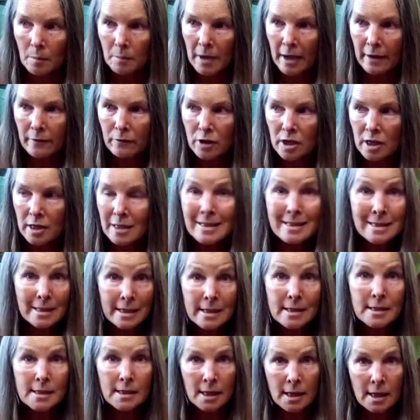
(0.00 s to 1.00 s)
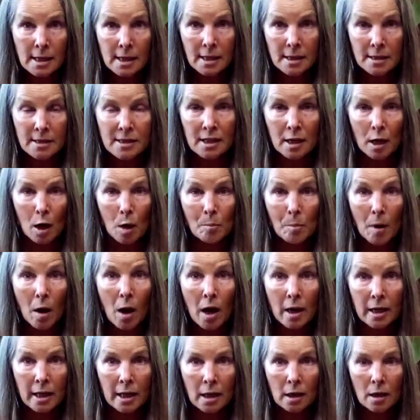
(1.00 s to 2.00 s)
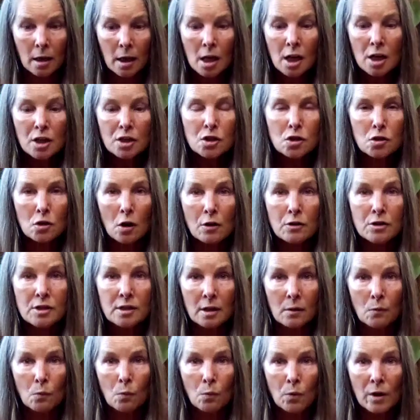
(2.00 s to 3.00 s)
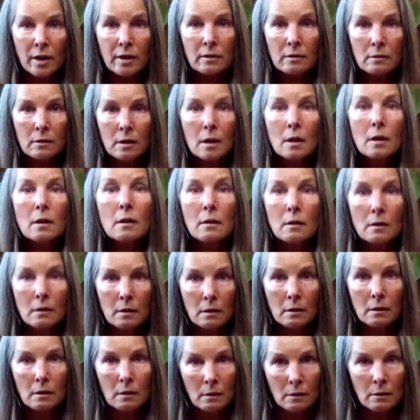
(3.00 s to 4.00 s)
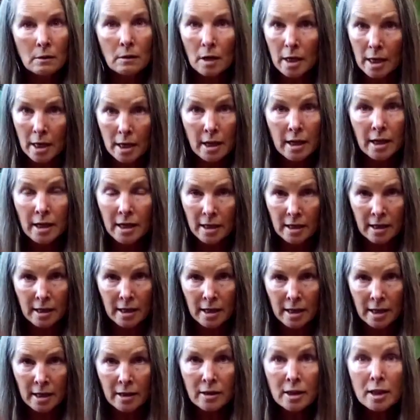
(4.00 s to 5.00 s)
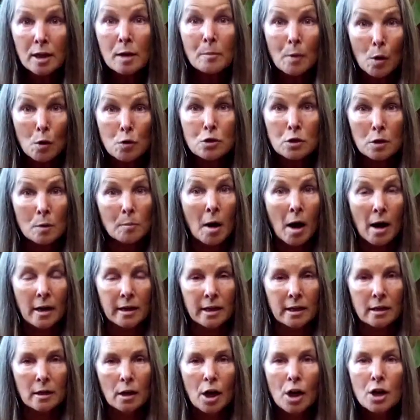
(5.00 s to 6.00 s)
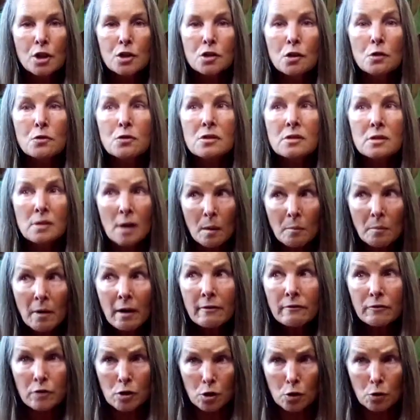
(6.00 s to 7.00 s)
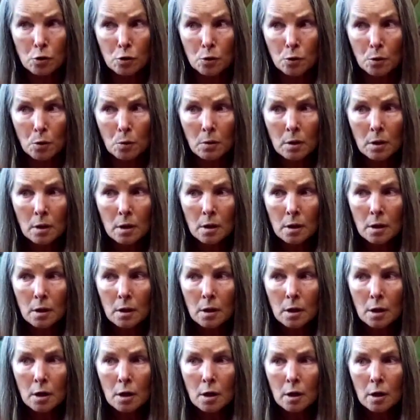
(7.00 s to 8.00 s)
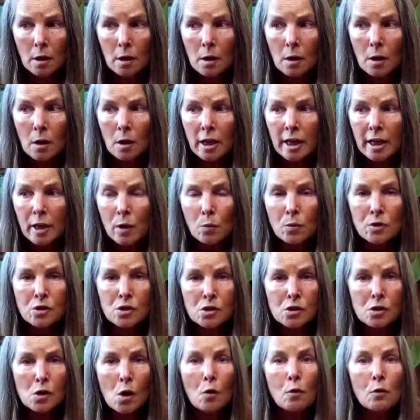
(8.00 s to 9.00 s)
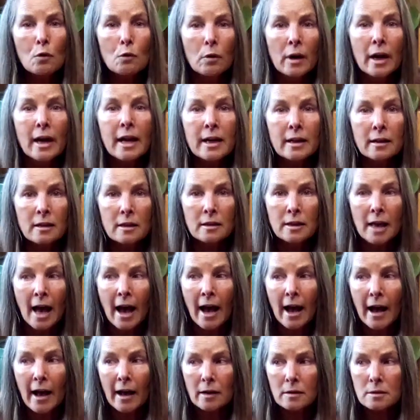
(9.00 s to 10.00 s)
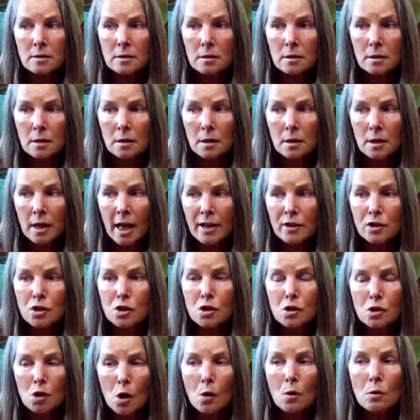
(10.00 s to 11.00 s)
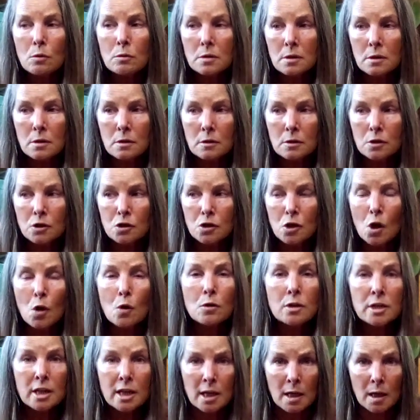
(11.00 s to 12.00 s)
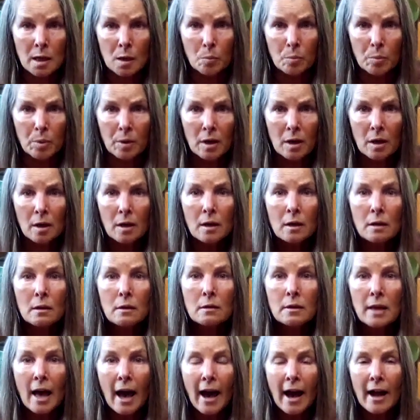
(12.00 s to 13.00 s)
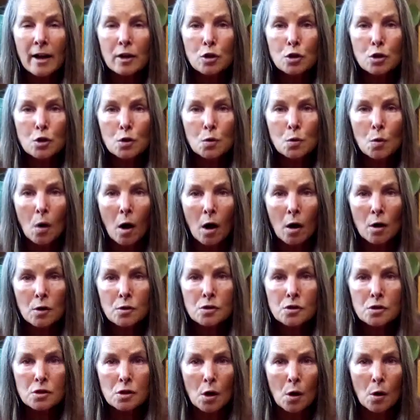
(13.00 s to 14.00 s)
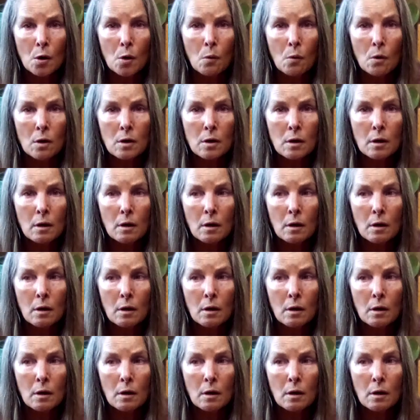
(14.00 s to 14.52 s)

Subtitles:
Every dis-ease in our body starts with in the emotional body. So some of you, it was so great that, and so deep that you also